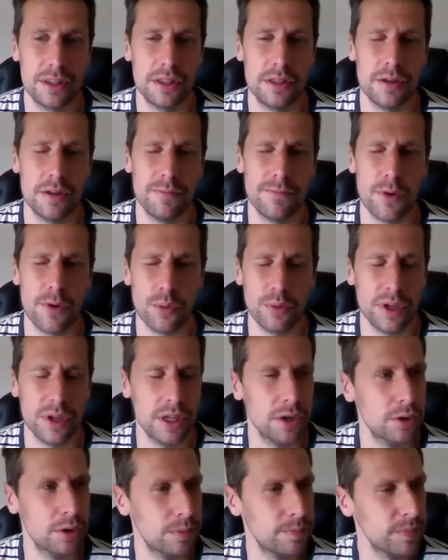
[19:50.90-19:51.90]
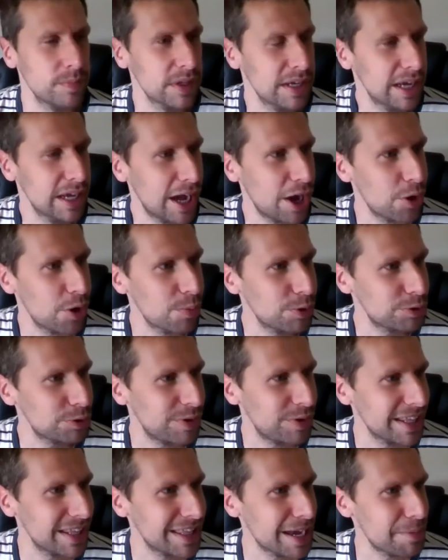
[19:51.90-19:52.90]
devote, you know, a almost
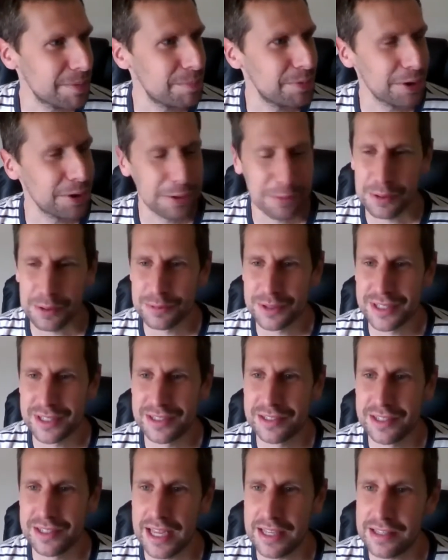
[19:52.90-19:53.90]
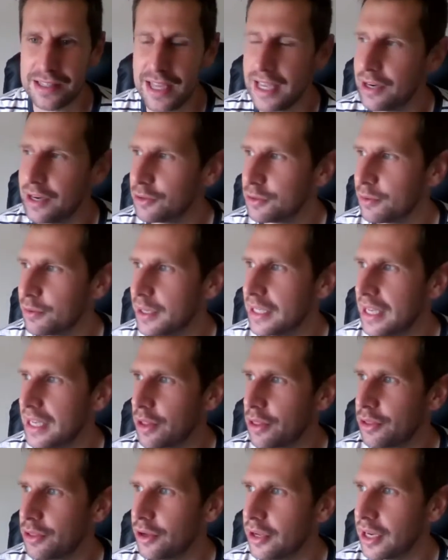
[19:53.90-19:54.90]
read that book when I was 19 or 20
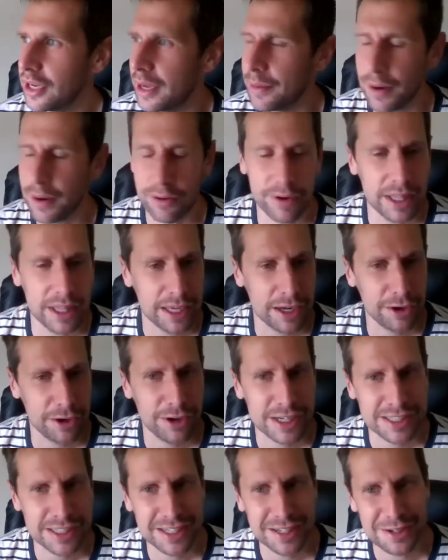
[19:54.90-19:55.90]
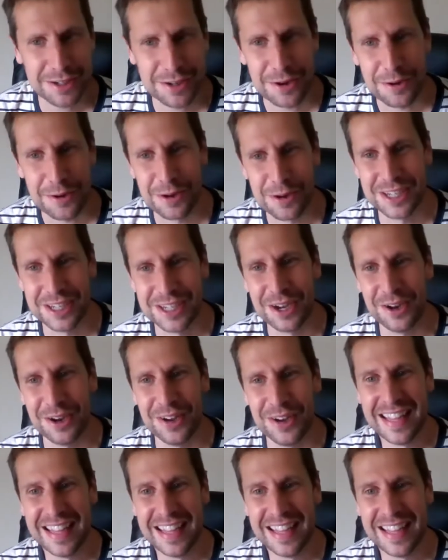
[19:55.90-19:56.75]
and thought, am I really a Christian, you know? So,